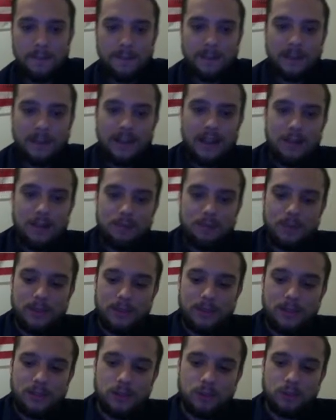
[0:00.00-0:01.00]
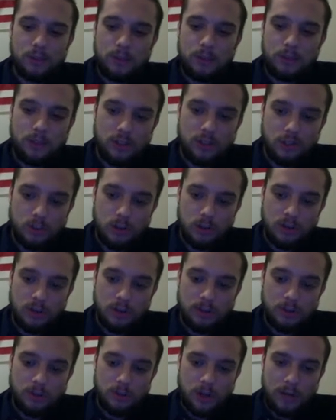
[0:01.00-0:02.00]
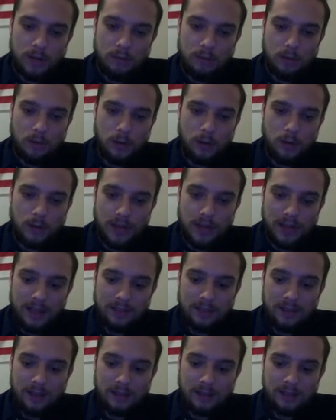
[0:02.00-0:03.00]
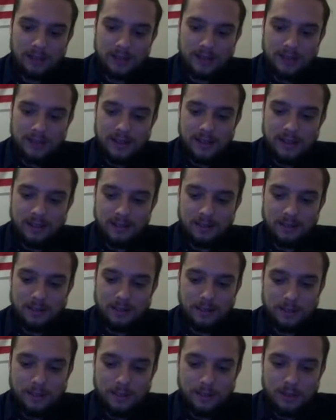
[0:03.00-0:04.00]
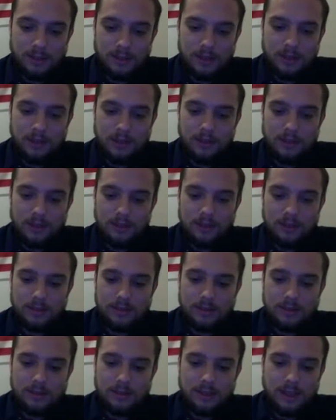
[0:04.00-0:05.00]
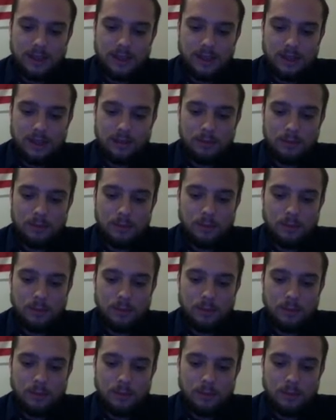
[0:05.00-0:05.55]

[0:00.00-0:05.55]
And then the description is what comes right below the headline. Say limited time only.